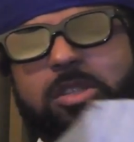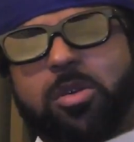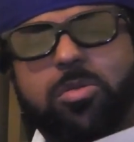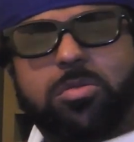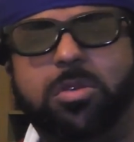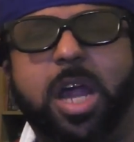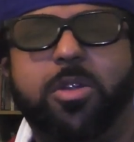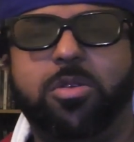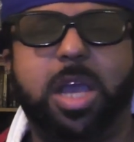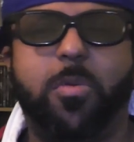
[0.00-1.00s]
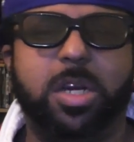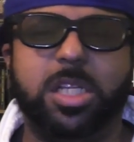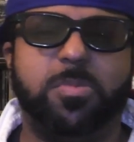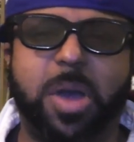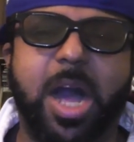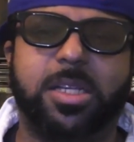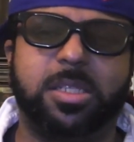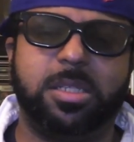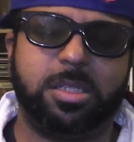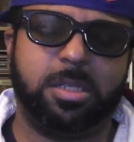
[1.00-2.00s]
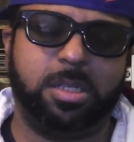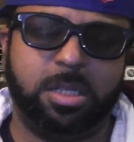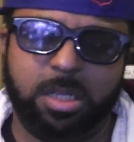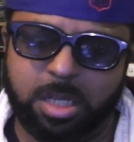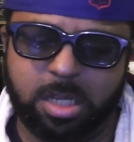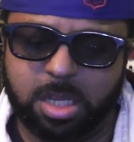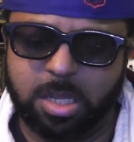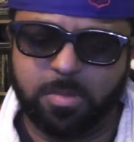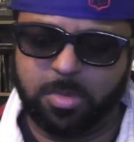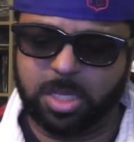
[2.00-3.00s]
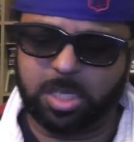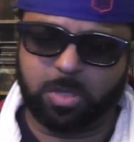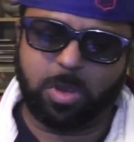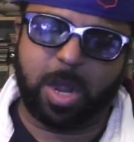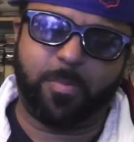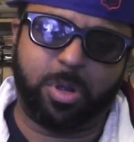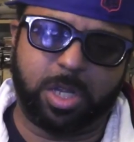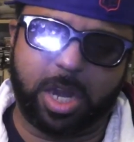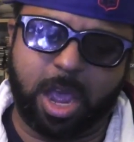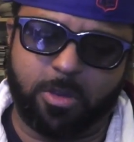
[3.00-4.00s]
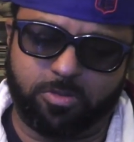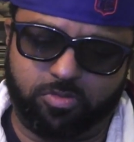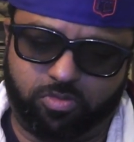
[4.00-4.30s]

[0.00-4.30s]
So I know you got one of these boxes. This is what I'm pulling out.